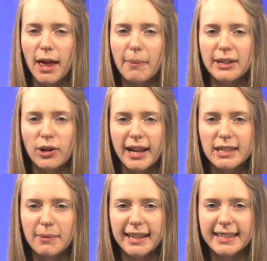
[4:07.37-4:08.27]
by
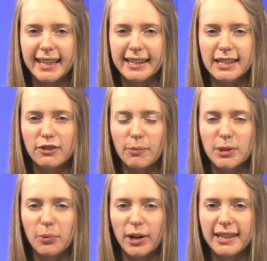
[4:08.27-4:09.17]
transmitting signals from
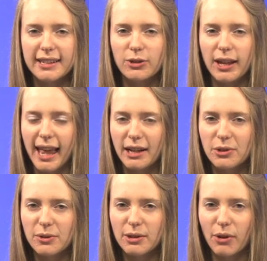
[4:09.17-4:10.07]
his brain to
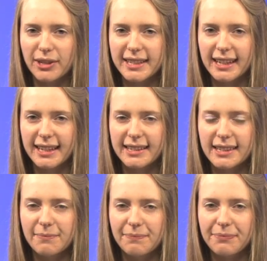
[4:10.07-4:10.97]
electrodes around his knees.